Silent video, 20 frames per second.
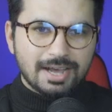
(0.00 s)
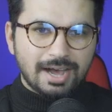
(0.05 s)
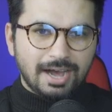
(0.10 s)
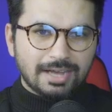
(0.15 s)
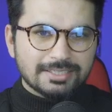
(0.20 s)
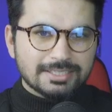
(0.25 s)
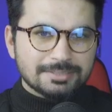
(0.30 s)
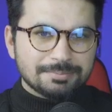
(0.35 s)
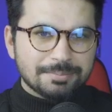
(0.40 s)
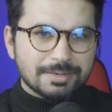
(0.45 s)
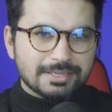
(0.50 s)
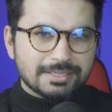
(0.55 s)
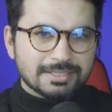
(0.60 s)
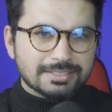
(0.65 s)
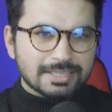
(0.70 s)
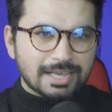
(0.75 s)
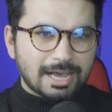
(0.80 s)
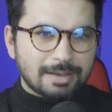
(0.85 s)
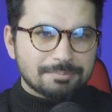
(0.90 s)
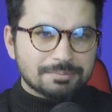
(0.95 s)
I just built
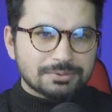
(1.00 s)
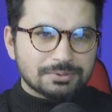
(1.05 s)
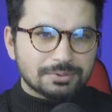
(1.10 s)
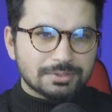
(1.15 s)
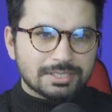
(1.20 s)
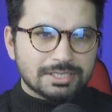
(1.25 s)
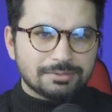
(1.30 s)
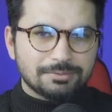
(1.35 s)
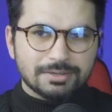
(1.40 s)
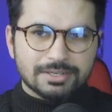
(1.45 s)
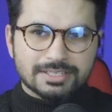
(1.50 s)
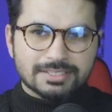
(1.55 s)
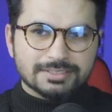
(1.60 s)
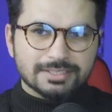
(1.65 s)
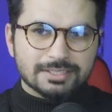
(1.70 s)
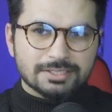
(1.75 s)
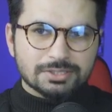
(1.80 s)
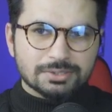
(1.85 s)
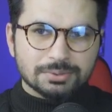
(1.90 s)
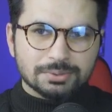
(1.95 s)
this App Store keyword
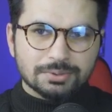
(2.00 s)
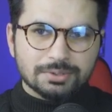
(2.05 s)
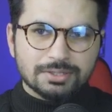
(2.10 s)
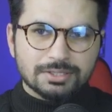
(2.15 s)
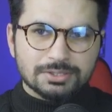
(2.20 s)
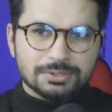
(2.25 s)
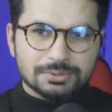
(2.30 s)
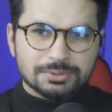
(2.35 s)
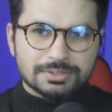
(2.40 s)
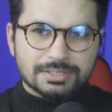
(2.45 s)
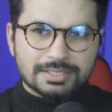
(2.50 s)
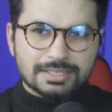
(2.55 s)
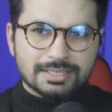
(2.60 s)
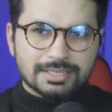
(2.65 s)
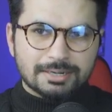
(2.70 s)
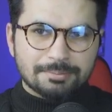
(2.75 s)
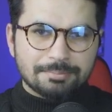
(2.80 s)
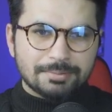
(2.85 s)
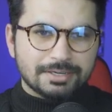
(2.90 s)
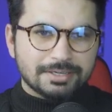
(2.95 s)
research tool using
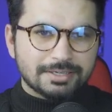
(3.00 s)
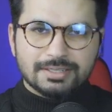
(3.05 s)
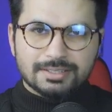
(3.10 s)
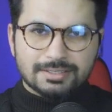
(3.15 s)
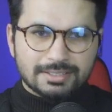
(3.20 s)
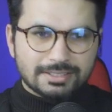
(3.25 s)
Replit.